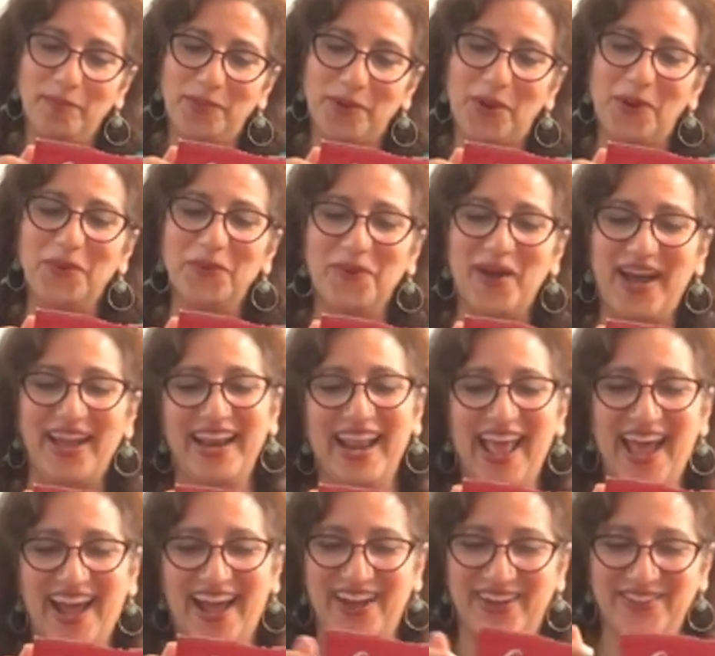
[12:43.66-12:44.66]
For 1
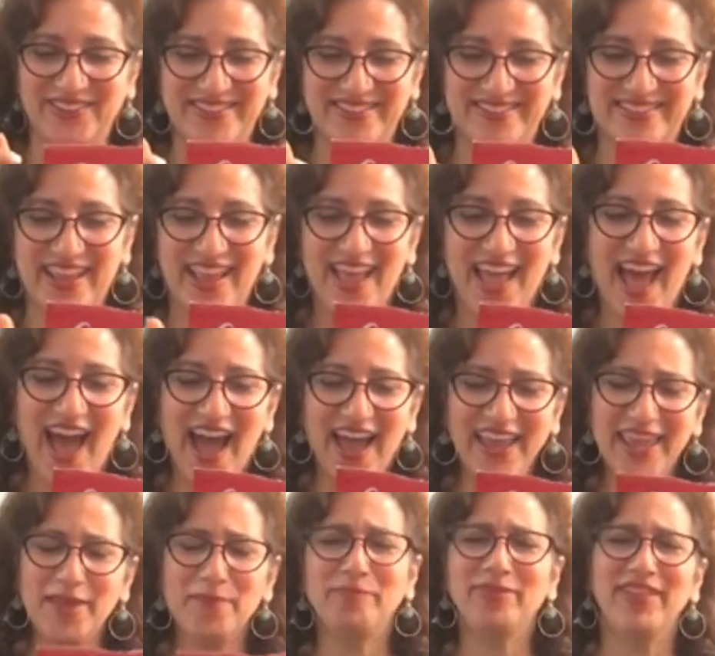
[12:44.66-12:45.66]
ounce.
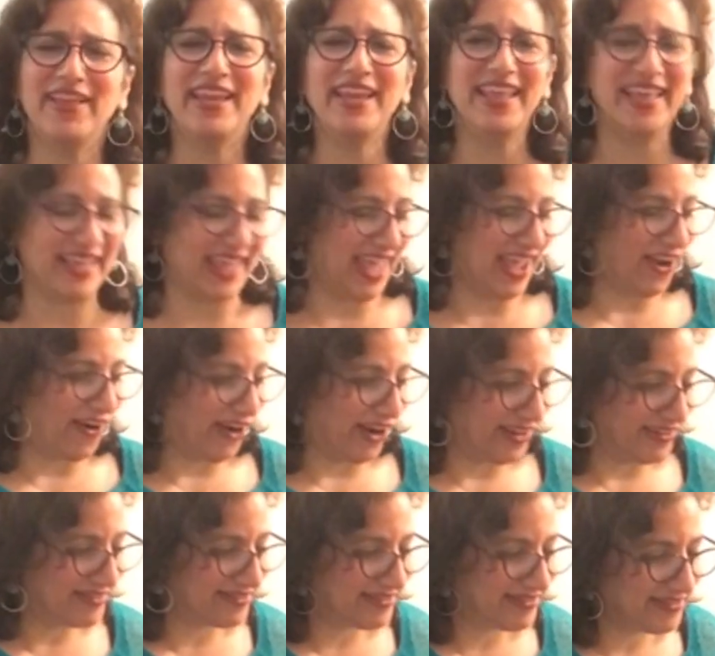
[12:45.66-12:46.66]
I eat plenty of
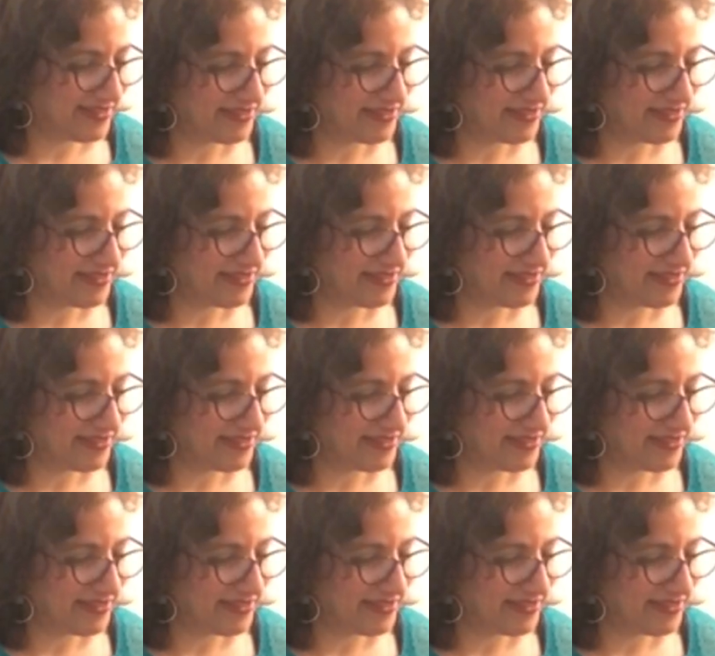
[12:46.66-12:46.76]
carrots.